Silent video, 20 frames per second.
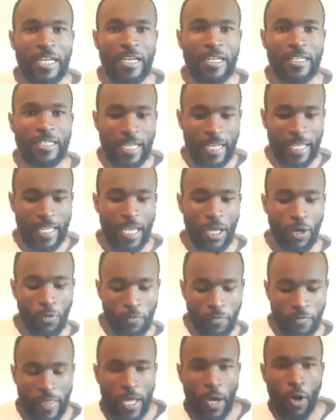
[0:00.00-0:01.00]
take care
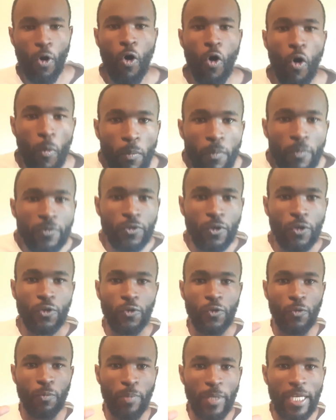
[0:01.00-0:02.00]
of the home, so to
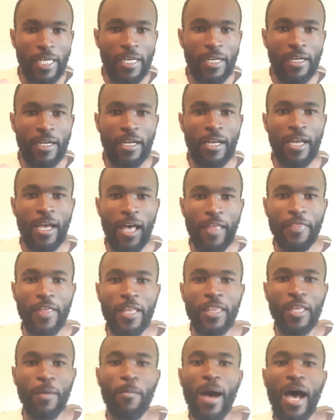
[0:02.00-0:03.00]
speak, and
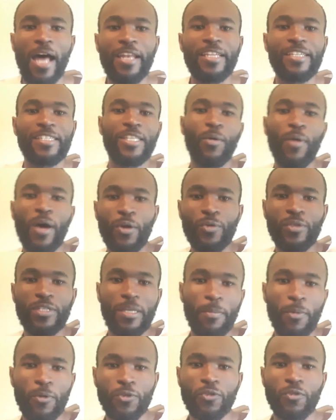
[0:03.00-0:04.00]
then the man is the one who is
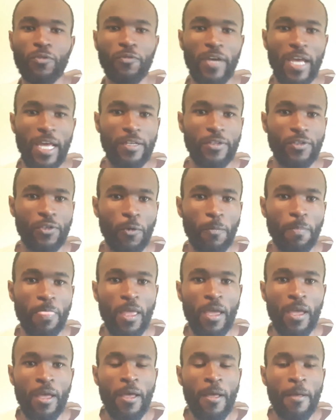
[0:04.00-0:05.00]
supposed to fend. So
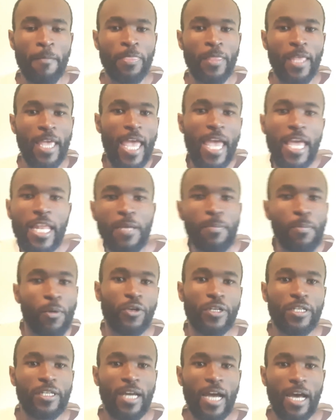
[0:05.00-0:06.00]

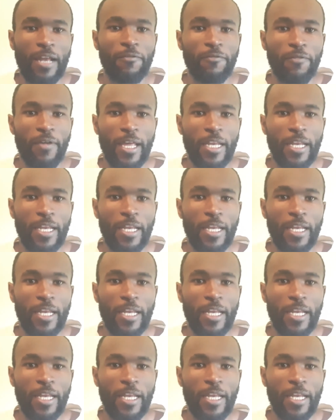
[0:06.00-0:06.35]
anybody can fend,